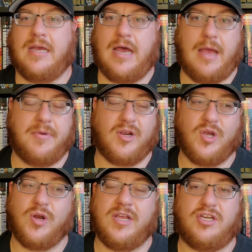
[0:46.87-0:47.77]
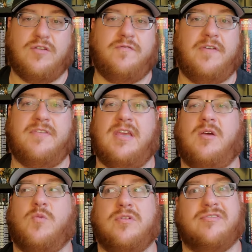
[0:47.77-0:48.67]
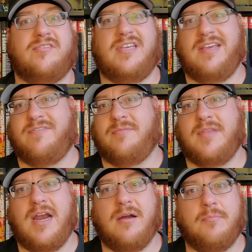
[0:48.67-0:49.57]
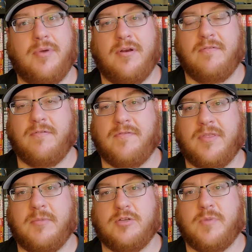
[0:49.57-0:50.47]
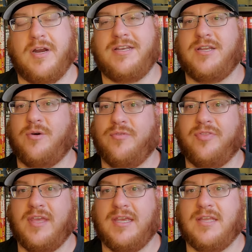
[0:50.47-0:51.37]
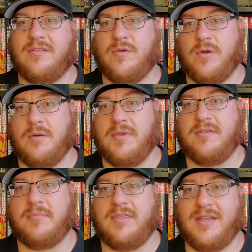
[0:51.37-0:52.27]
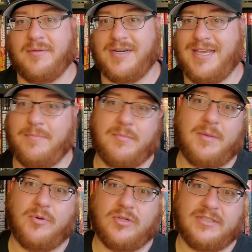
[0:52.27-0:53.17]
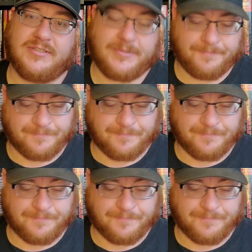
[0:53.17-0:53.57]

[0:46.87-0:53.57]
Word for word: going to go to issue 50 and we'll see from there, but for the most part I don't think it's going to be something that I'm going to keep on my pull list.